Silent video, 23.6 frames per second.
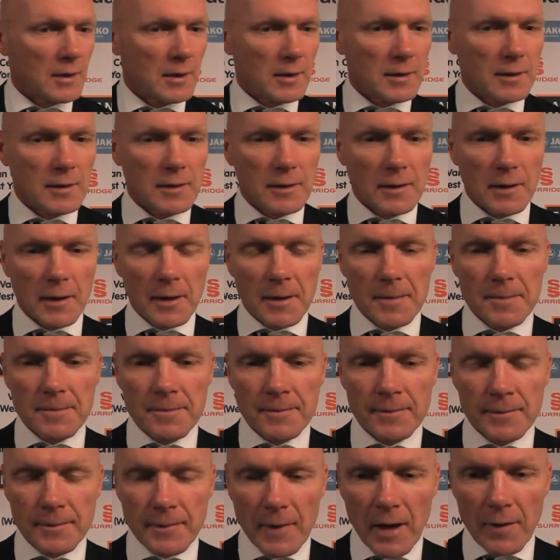And
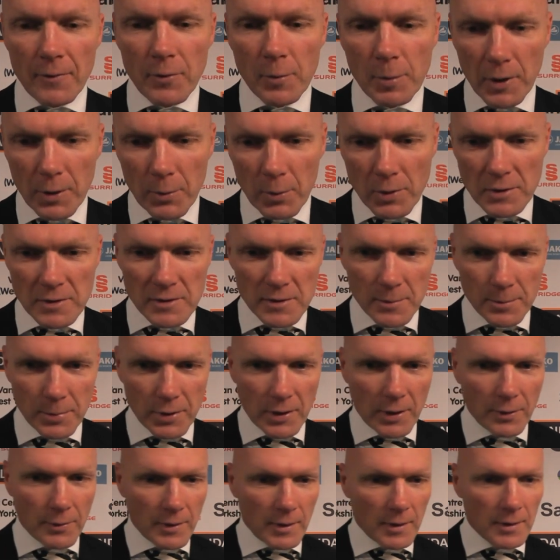everybody wants to
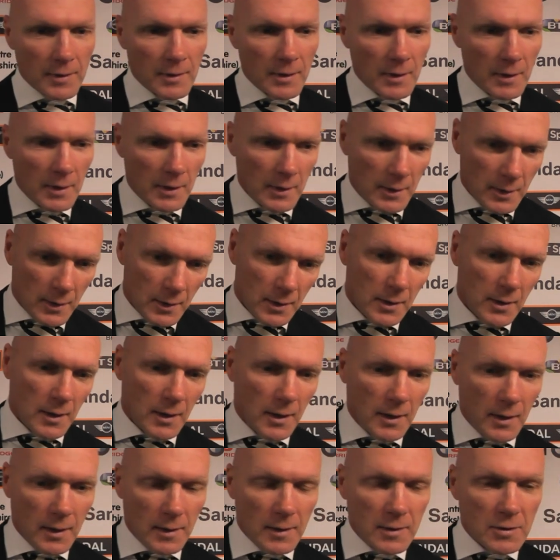put out
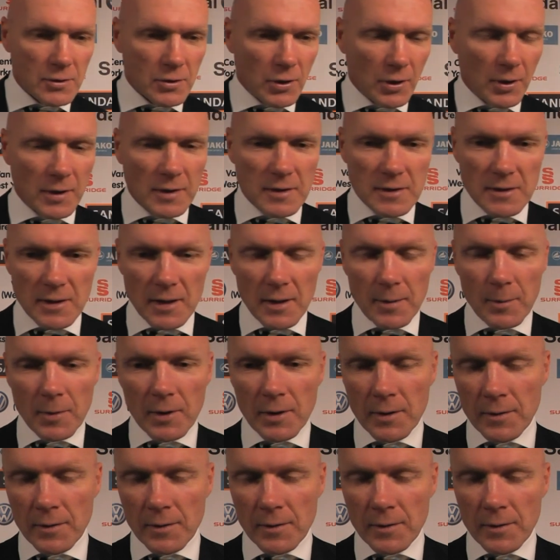the strongest team.